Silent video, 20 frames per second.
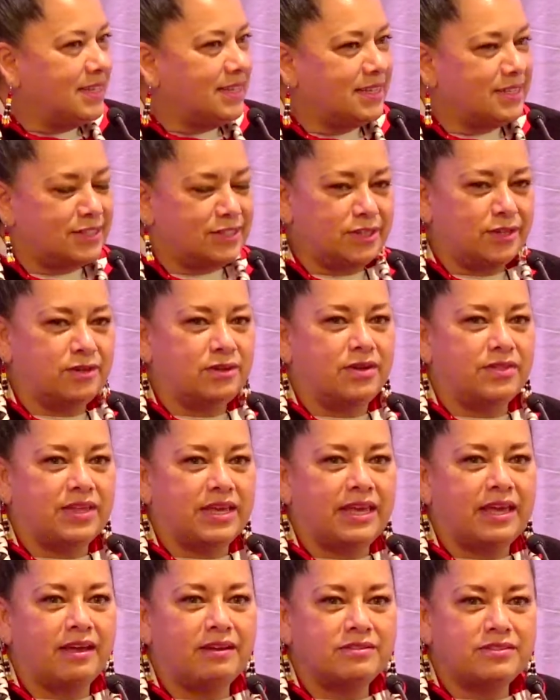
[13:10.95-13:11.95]
So on the
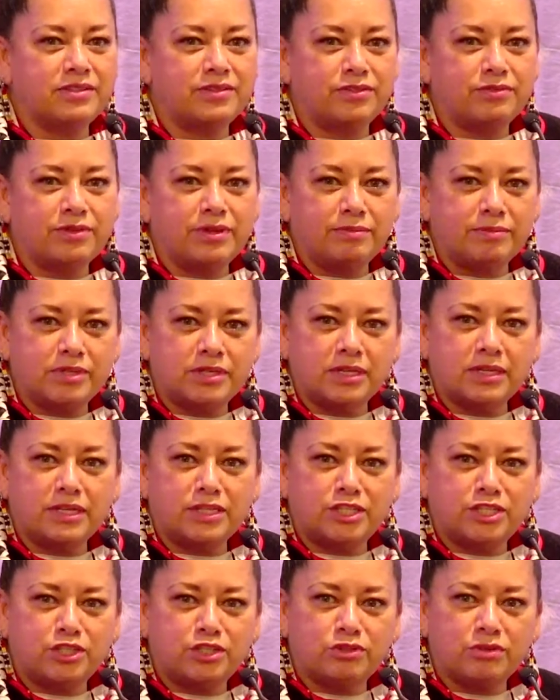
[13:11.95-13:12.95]
count of 3, I'm going to
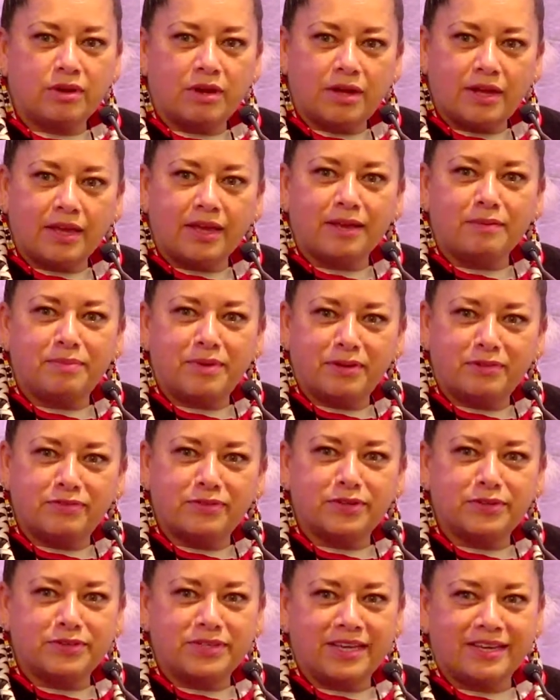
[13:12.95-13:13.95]
let you try a
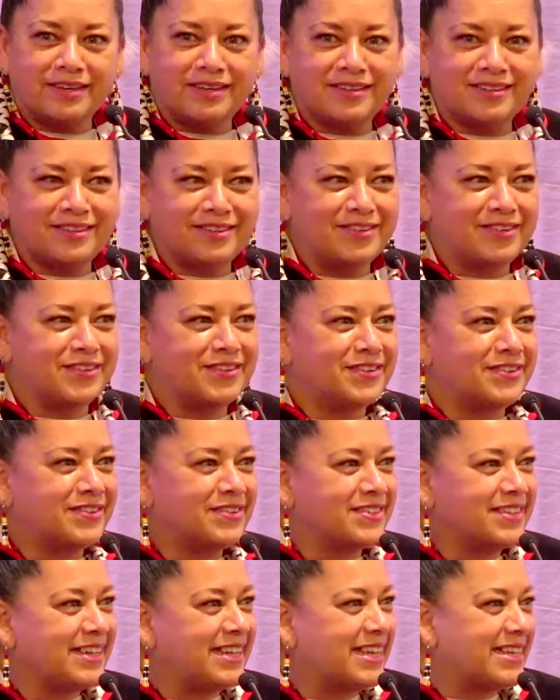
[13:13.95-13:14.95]
buffalo yell. Oh,
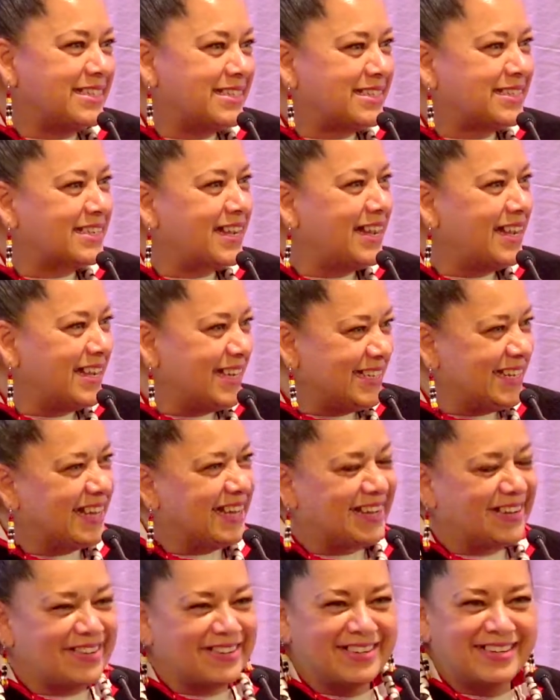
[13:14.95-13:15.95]
you're getting shy
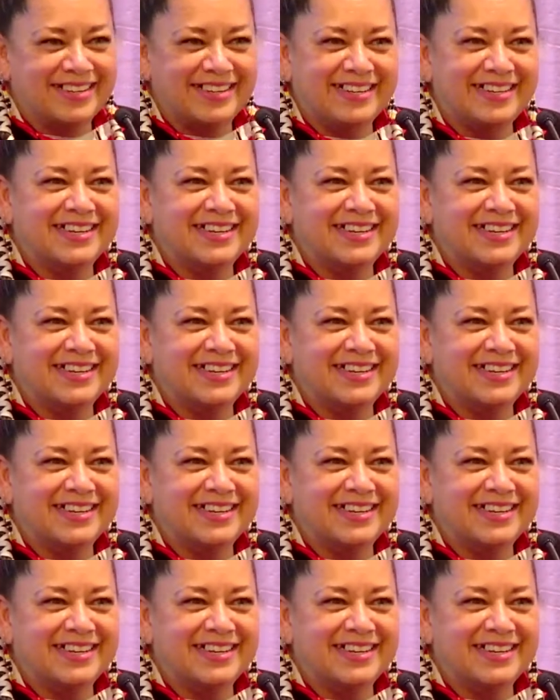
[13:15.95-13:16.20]
now.